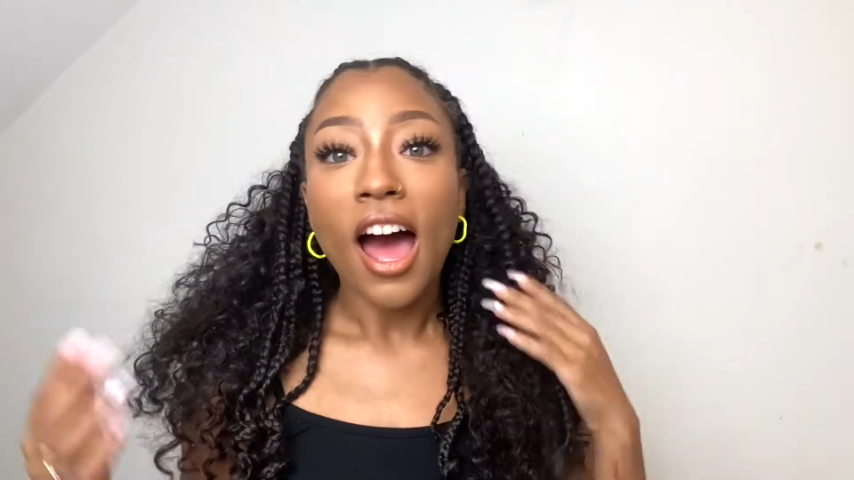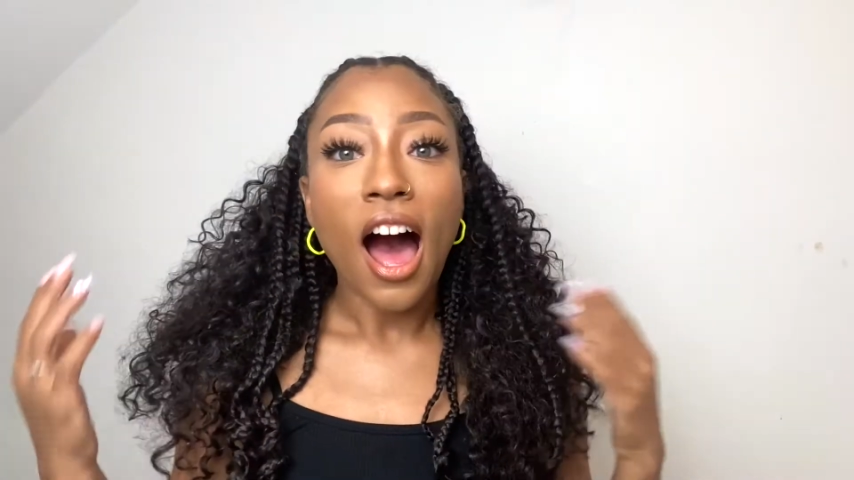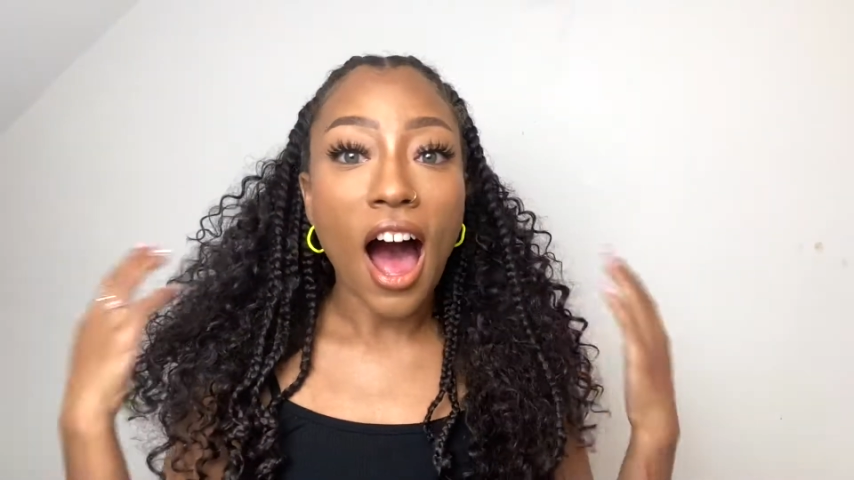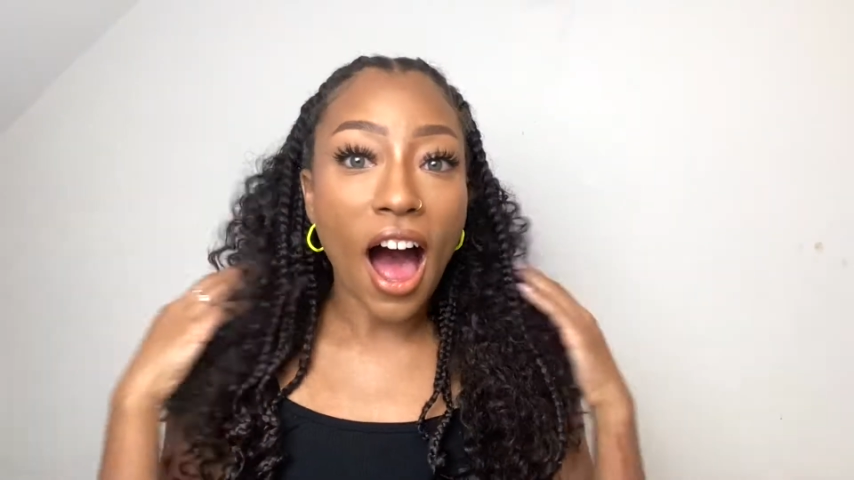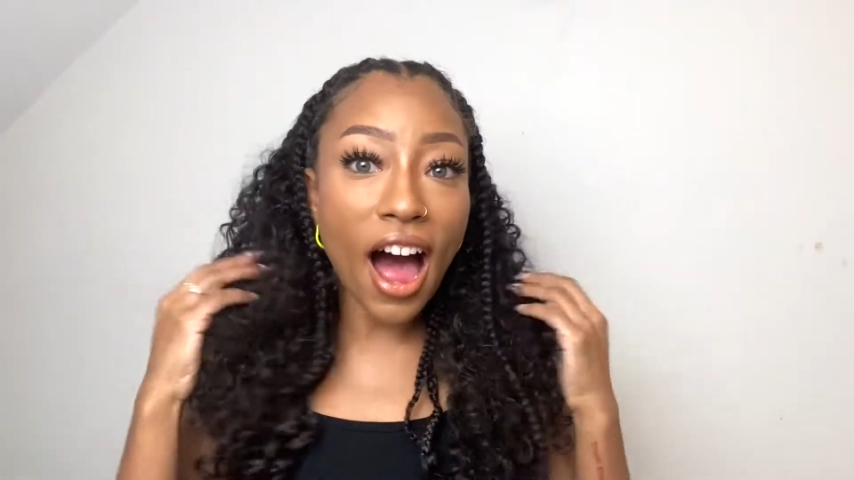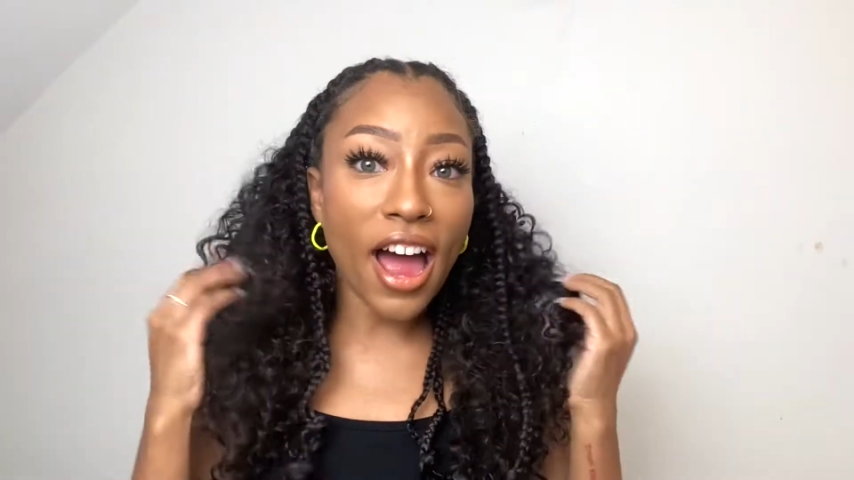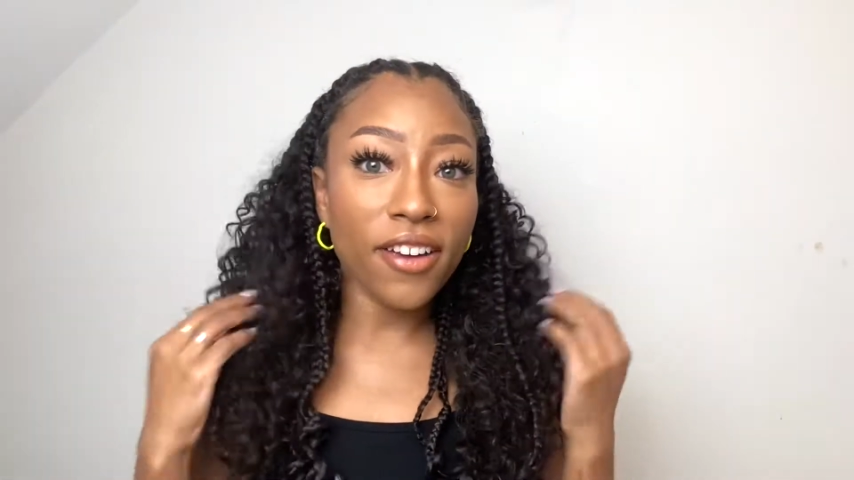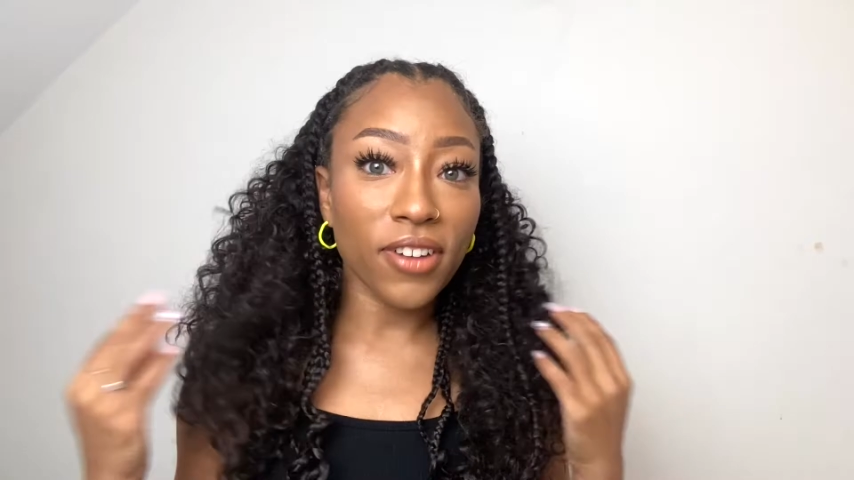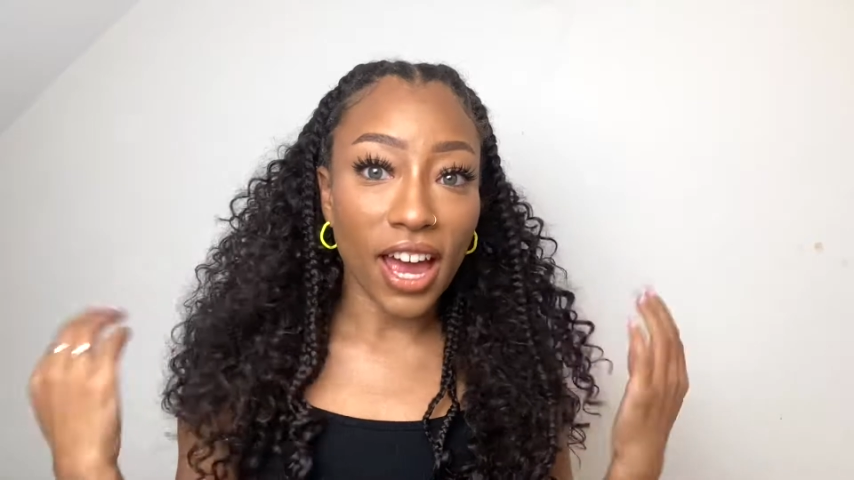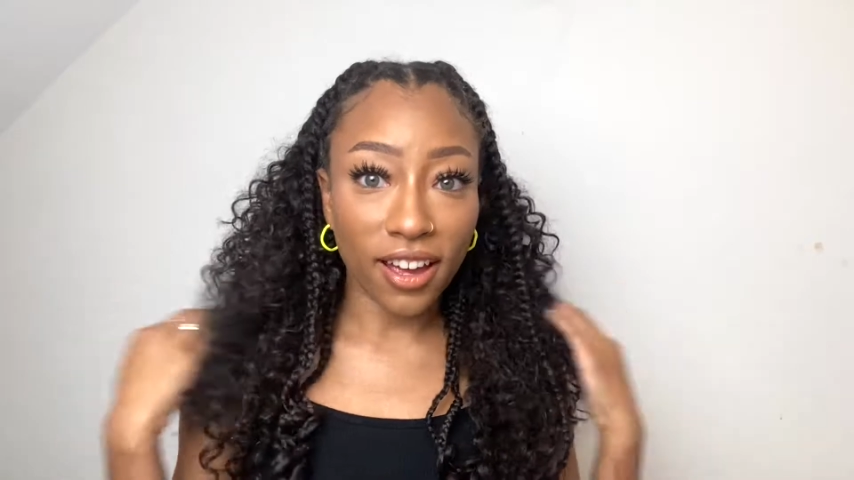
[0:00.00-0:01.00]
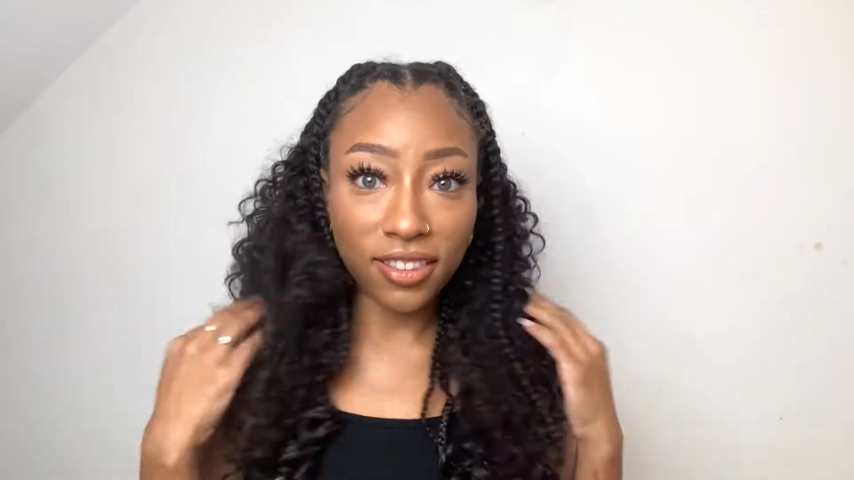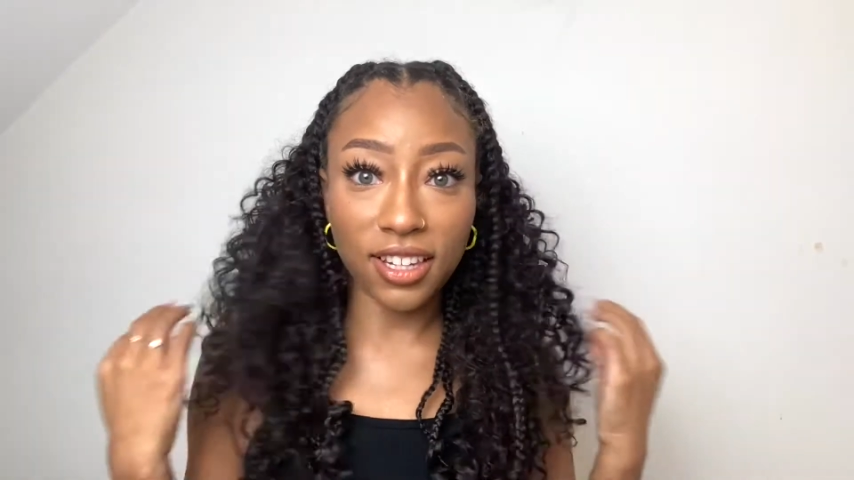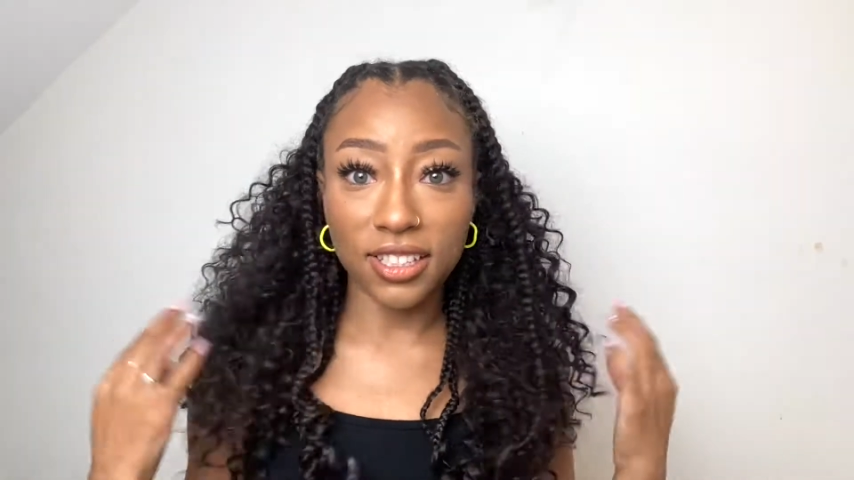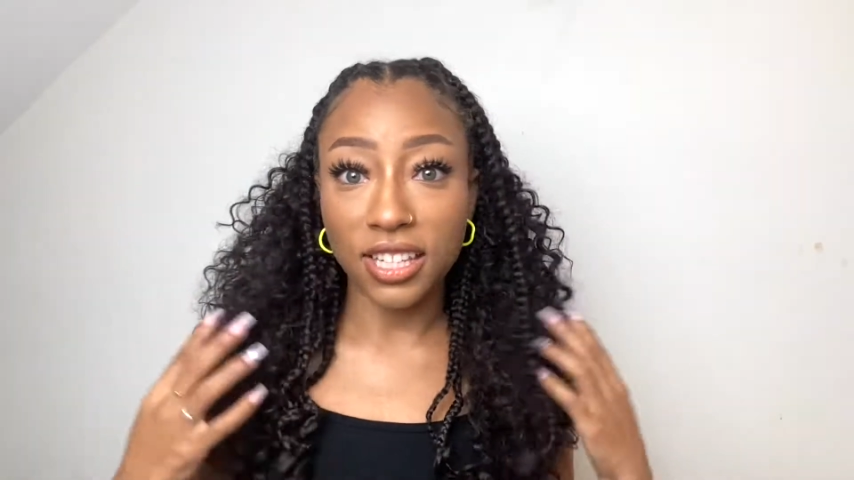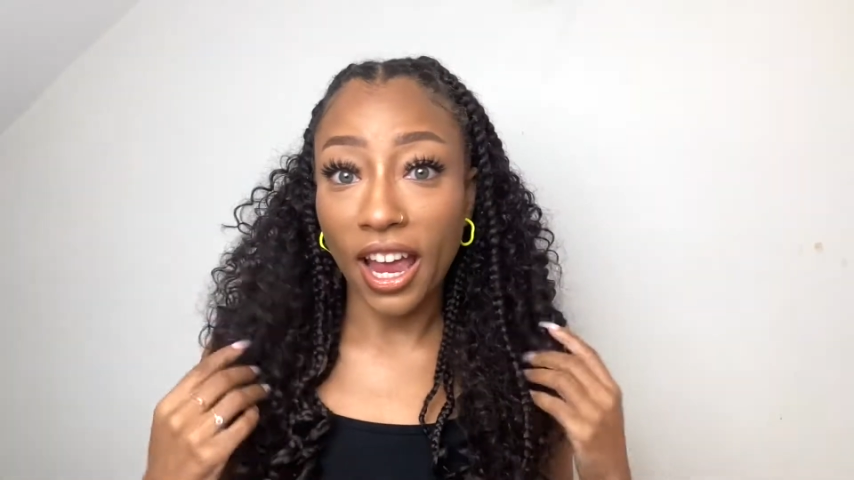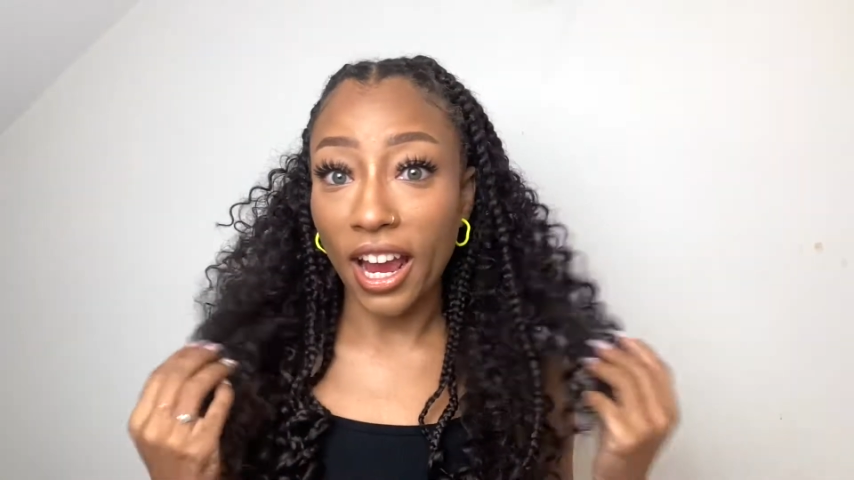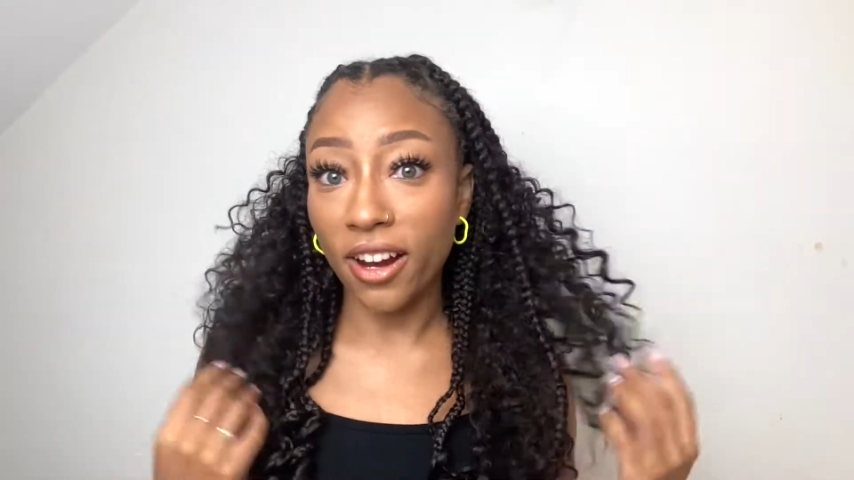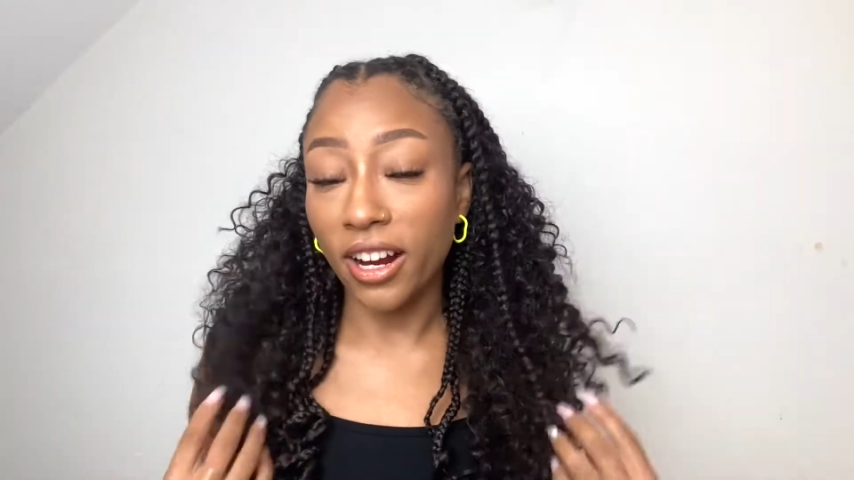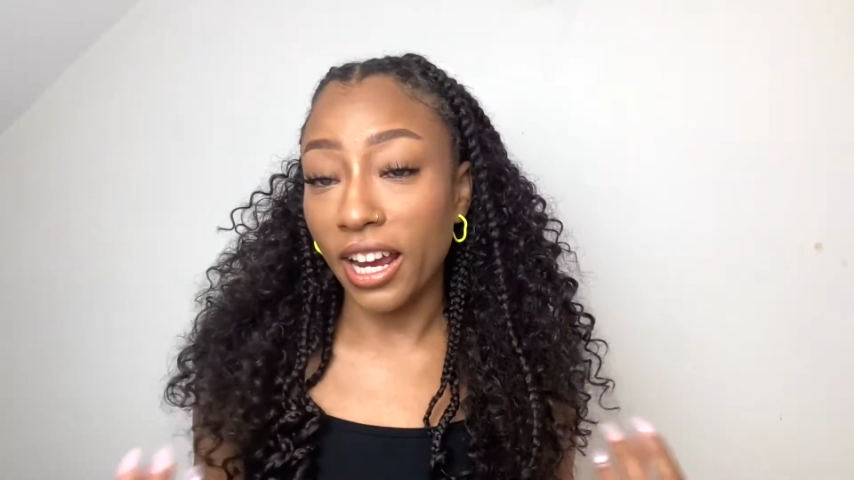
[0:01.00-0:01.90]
I've had this hair